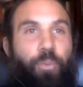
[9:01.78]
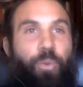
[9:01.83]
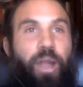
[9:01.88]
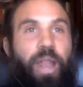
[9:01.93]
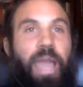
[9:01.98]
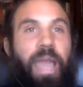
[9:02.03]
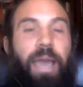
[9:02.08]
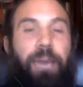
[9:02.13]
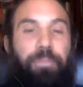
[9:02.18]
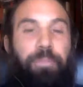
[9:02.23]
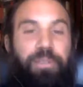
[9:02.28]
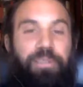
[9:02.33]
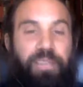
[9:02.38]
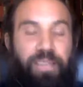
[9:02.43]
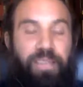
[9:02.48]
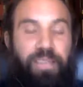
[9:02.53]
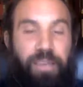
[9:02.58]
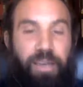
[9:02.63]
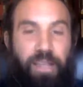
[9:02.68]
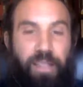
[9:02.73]
What
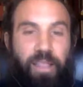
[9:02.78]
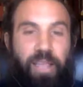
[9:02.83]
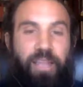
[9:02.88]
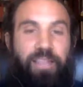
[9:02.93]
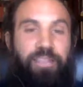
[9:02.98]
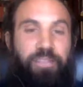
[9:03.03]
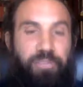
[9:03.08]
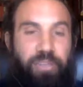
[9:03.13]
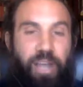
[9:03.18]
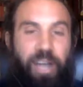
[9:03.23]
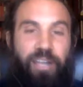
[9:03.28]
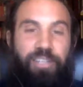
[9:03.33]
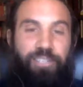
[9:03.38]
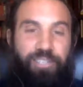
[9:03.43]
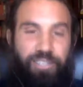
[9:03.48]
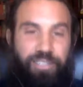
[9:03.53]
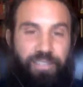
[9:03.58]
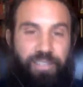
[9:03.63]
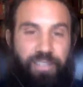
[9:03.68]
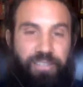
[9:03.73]
happened to collective
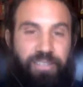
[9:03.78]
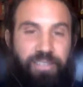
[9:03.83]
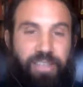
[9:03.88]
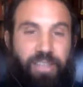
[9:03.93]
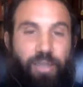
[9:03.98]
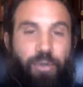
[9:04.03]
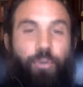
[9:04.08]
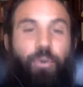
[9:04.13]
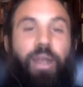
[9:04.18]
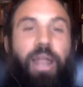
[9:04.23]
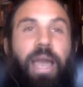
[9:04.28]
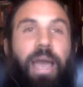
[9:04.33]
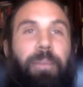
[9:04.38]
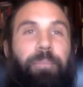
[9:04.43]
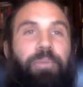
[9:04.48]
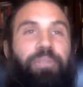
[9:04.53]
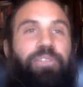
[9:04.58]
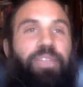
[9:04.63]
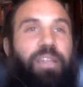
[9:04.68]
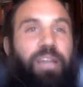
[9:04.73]
consciousness? What
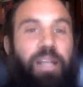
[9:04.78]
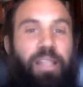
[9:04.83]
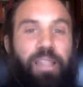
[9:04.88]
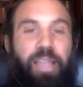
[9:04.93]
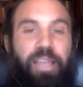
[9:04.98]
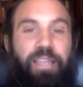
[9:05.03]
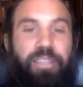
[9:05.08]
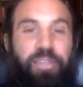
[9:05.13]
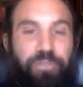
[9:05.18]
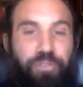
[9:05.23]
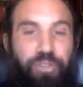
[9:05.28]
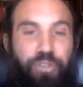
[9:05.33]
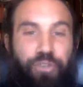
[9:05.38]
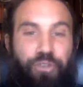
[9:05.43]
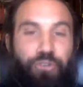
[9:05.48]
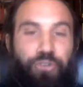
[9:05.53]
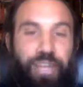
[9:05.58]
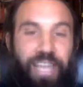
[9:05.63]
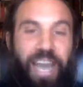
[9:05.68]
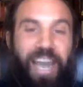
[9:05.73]
happened to collective
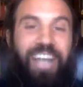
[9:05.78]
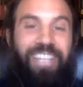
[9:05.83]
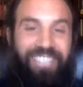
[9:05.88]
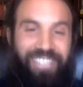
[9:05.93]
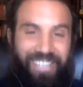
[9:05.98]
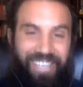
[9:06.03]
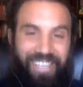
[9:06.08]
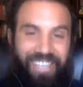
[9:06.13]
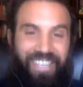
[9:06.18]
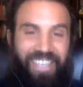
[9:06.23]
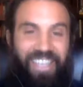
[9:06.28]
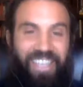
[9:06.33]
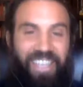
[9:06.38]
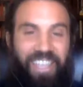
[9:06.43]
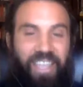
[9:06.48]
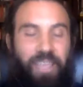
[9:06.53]
curiosity?